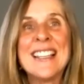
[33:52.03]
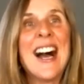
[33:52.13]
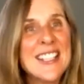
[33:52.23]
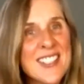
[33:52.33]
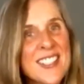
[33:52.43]

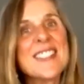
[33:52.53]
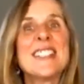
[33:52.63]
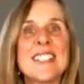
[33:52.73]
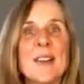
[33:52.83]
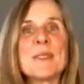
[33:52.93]
I just
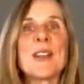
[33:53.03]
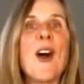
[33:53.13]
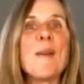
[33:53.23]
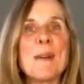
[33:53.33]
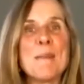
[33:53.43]
need something to
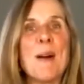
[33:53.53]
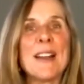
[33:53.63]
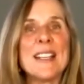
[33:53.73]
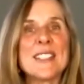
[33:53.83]
calm my body.